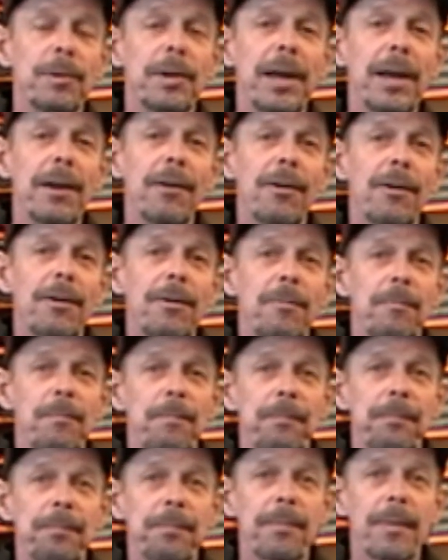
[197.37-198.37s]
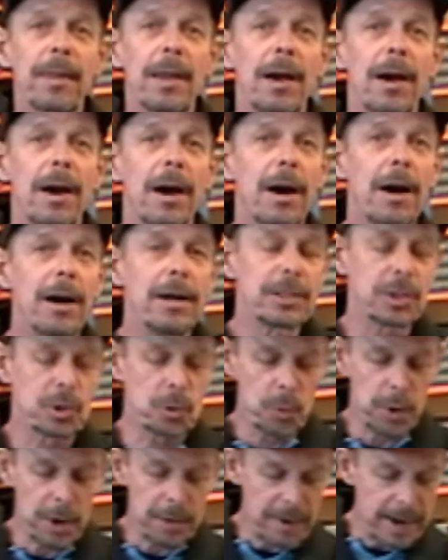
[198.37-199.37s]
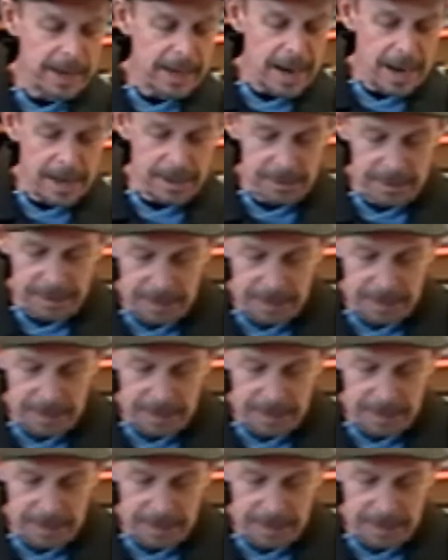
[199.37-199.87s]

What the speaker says: trailer. So what have I got?